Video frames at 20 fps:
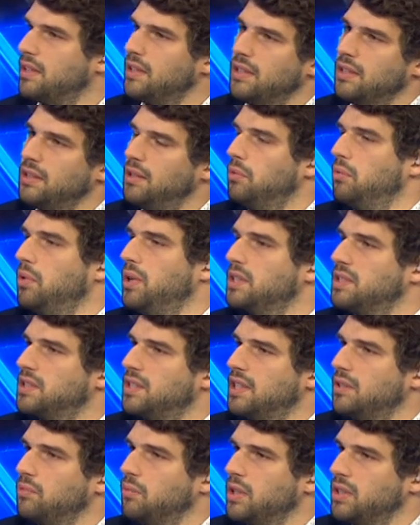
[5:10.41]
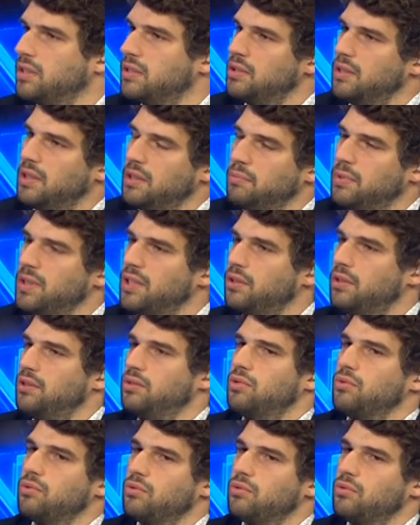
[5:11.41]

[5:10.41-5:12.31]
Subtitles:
The ones that want Bitcoin to